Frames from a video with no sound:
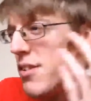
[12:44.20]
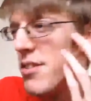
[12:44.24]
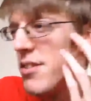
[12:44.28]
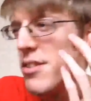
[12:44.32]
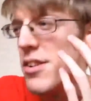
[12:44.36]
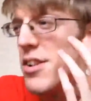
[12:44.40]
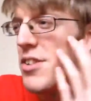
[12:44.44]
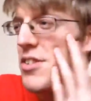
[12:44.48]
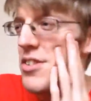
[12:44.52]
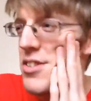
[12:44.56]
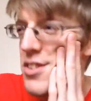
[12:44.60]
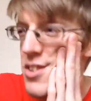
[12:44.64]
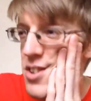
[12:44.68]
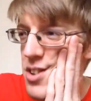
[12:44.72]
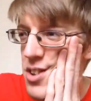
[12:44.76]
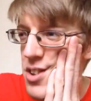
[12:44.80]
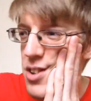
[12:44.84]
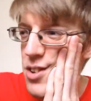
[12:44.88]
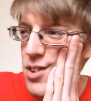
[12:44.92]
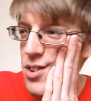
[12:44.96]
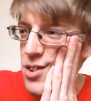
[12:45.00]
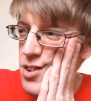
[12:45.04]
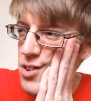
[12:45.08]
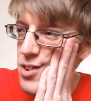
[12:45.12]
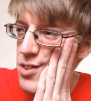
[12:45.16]
such a
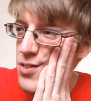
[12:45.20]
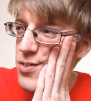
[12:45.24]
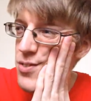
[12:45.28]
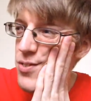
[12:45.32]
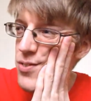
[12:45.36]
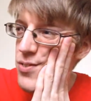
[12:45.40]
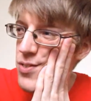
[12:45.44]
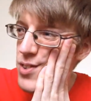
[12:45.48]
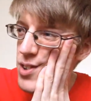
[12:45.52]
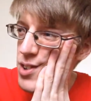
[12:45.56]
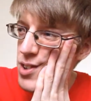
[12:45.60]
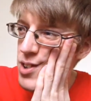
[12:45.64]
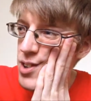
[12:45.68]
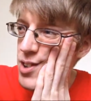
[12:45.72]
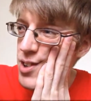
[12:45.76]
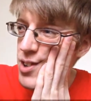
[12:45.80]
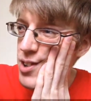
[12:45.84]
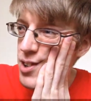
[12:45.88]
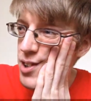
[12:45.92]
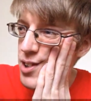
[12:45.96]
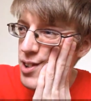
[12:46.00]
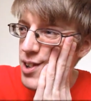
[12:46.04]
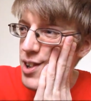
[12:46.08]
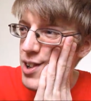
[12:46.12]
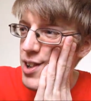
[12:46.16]
good
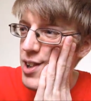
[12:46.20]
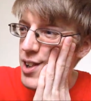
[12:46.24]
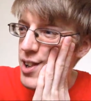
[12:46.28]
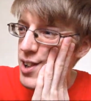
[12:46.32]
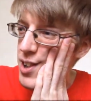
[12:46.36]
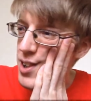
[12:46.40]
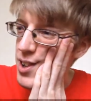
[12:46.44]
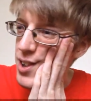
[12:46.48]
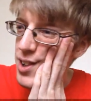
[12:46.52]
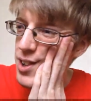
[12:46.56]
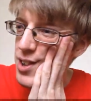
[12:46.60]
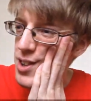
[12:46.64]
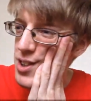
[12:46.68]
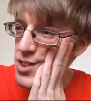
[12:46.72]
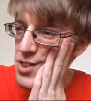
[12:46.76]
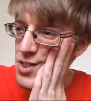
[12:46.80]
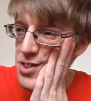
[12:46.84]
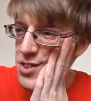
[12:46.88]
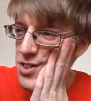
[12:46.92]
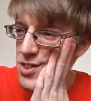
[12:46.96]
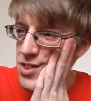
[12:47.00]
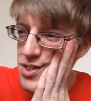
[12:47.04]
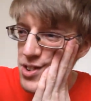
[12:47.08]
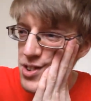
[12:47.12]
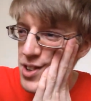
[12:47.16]
figure. I
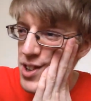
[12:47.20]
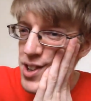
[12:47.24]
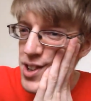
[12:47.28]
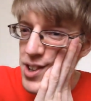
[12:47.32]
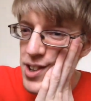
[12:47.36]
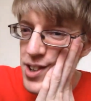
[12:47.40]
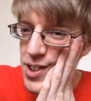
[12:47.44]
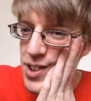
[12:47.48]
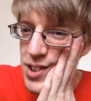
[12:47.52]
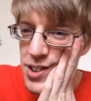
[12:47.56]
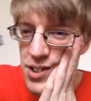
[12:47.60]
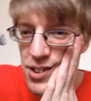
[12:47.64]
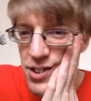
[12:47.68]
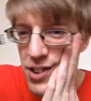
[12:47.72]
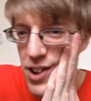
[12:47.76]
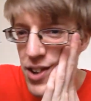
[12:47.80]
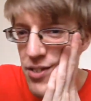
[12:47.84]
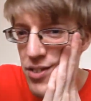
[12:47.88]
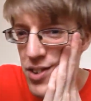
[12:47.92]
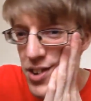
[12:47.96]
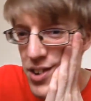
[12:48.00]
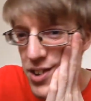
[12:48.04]
love